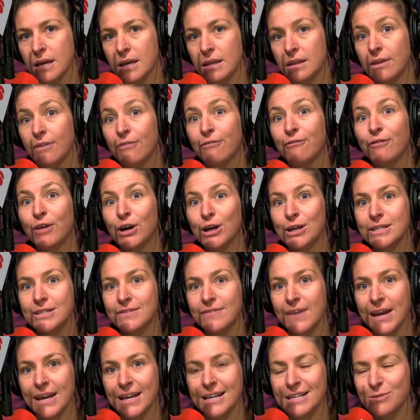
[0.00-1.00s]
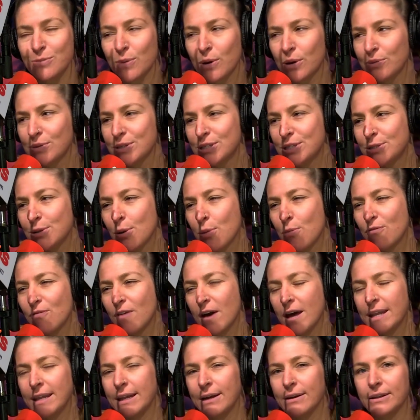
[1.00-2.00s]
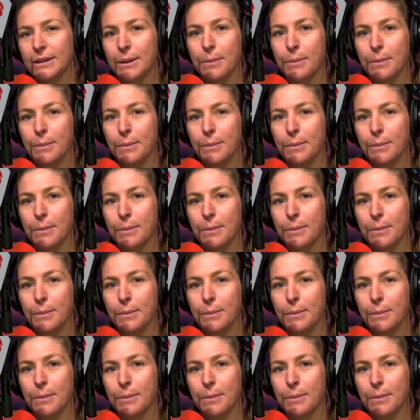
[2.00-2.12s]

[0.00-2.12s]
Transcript: the first vegas one was so fun there the